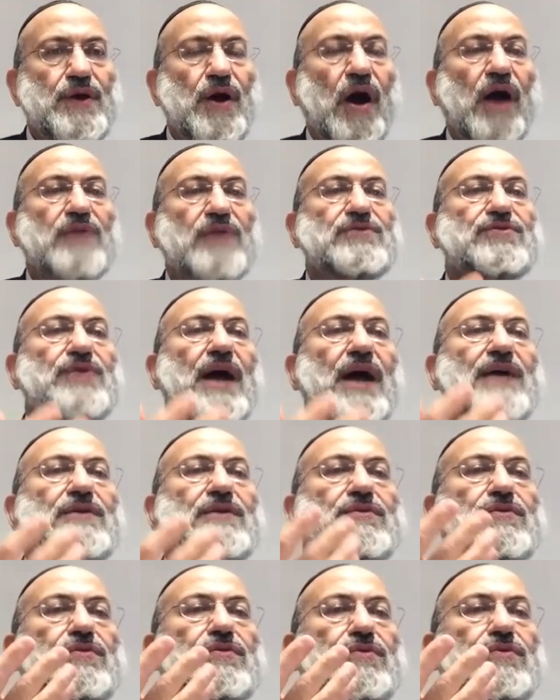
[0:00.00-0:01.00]
I
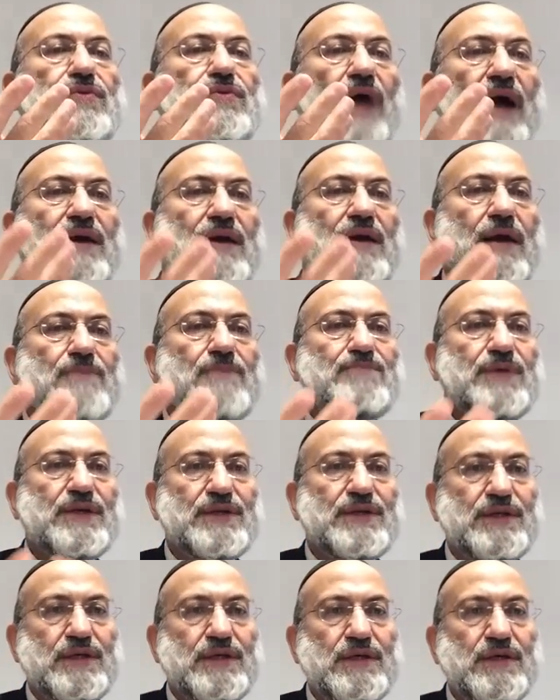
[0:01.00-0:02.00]
tried to
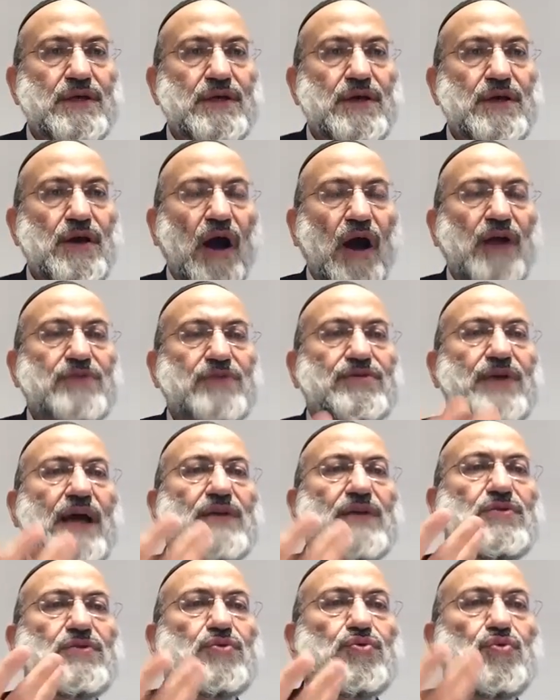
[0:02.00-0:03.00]
accompany. I
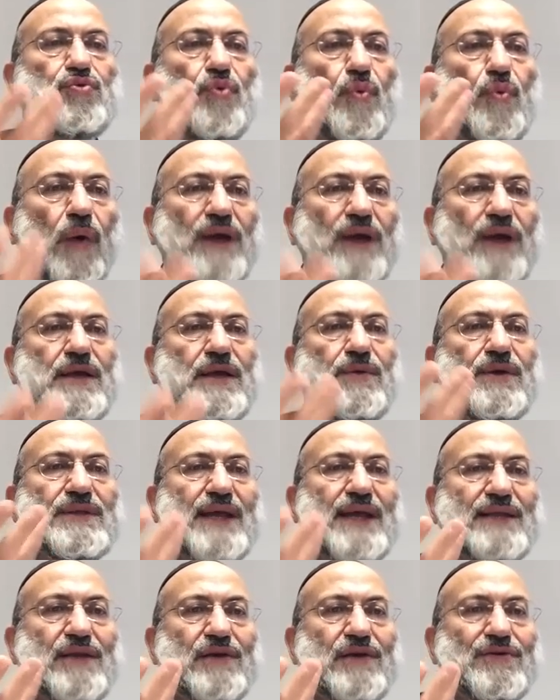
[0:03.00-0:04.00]
tried to do whatever
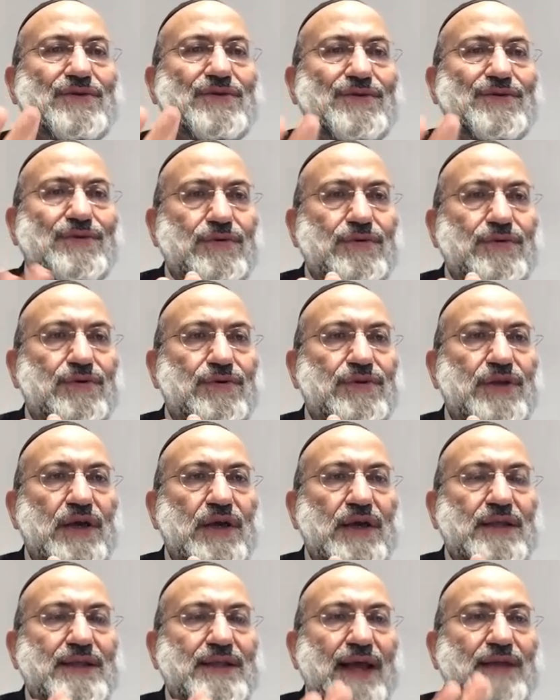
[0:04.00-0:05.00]
that I could
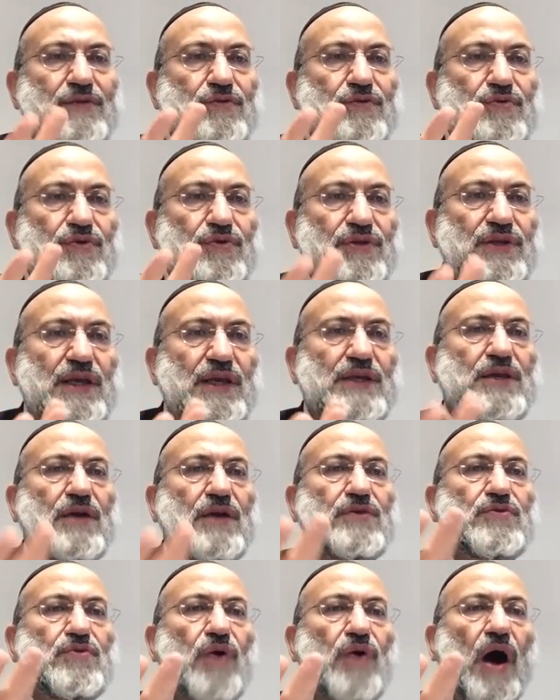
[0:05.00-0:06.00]
that to
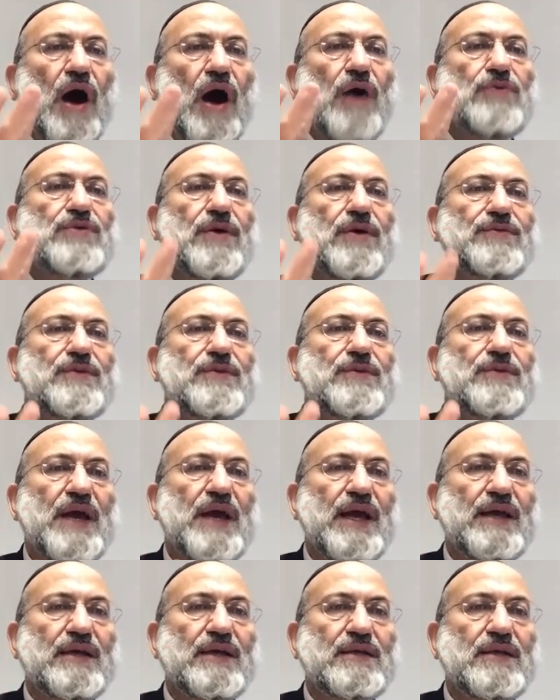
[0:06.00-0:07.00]
take you out of the
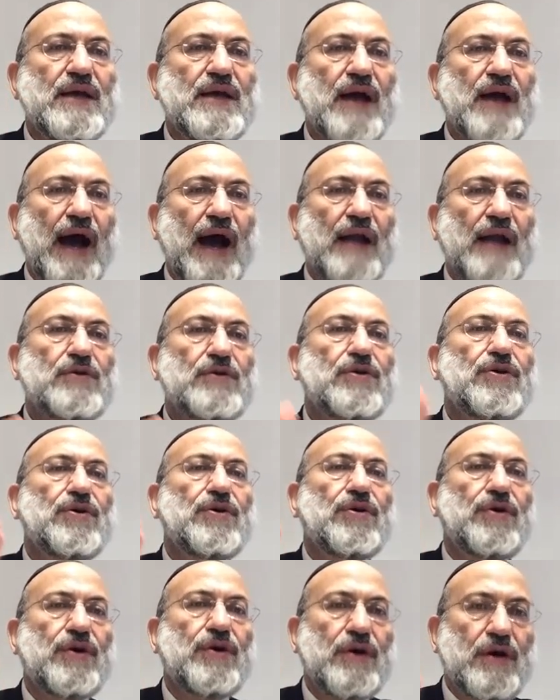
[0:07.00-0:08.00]
pain.
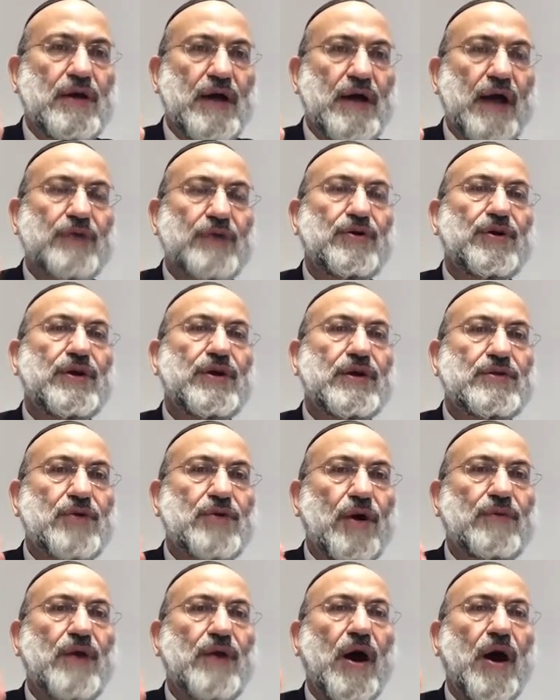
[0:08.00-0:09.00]
Hello, Anochi
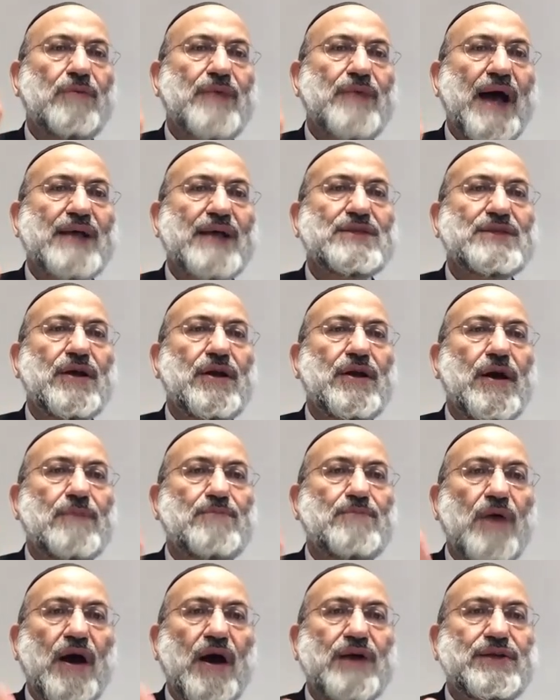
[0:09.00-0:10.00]
Tovlach
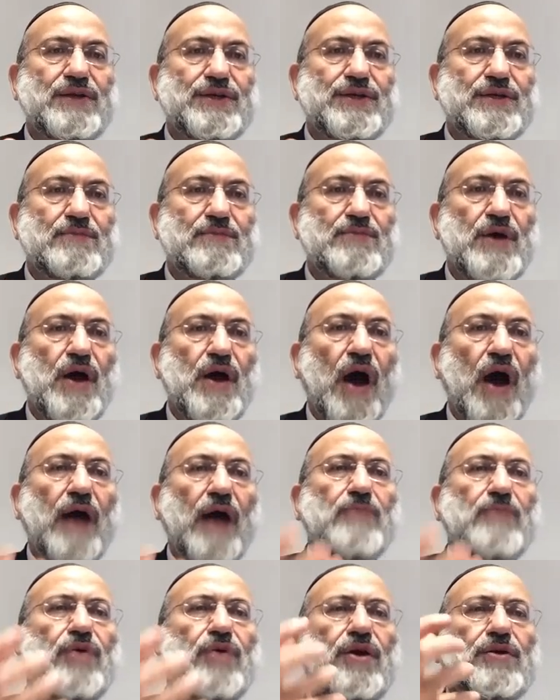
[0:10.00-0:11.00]
Ma'asara Bani.
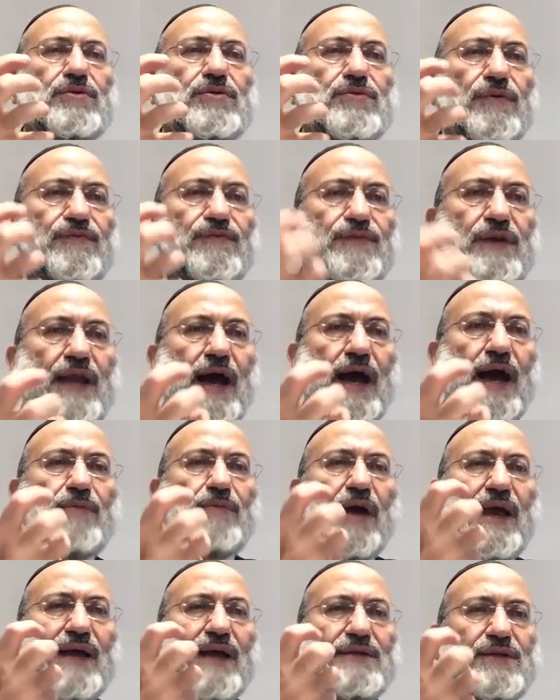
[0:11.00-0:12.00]
I'm going to fill up.
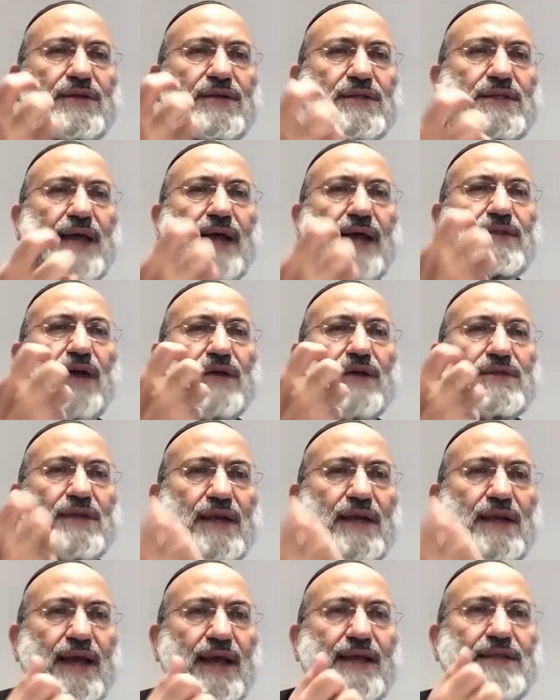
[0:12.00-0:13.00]
I understand and
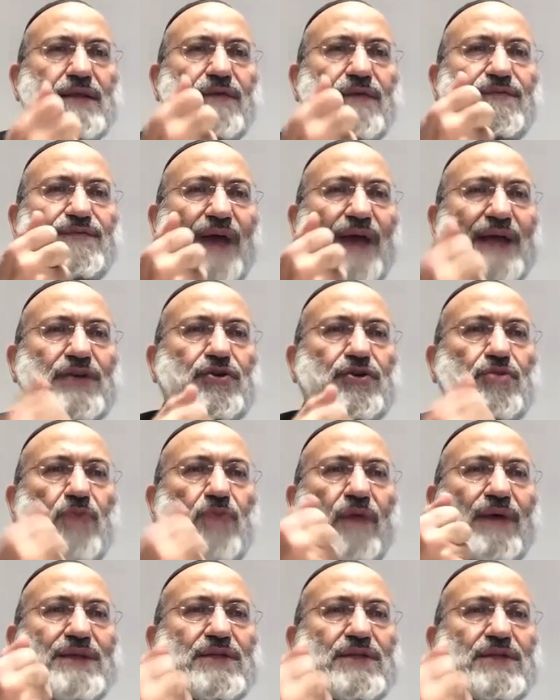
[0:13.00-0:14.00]
relate the vacuum
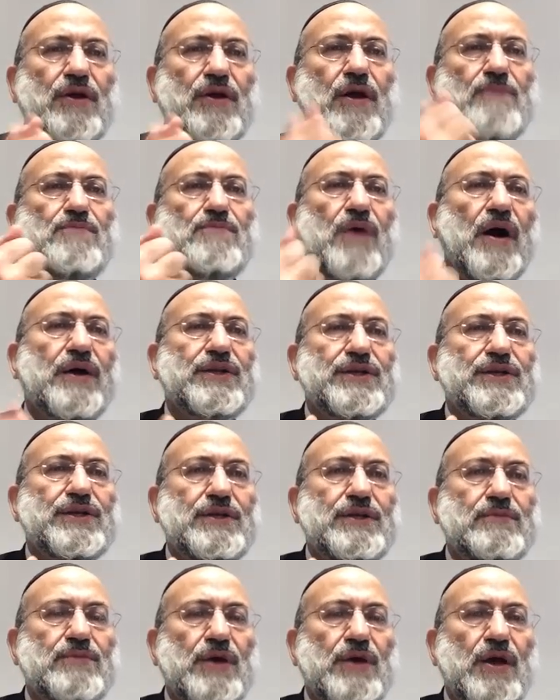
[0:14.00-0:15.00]
of Asara
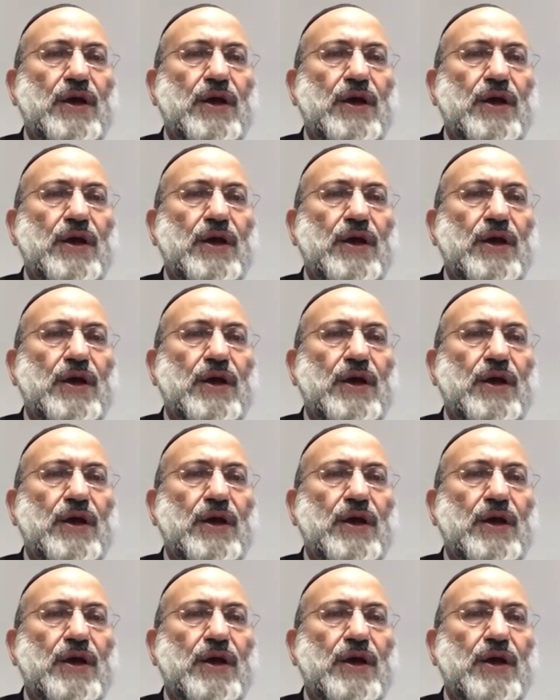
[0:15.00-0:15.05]
Bani.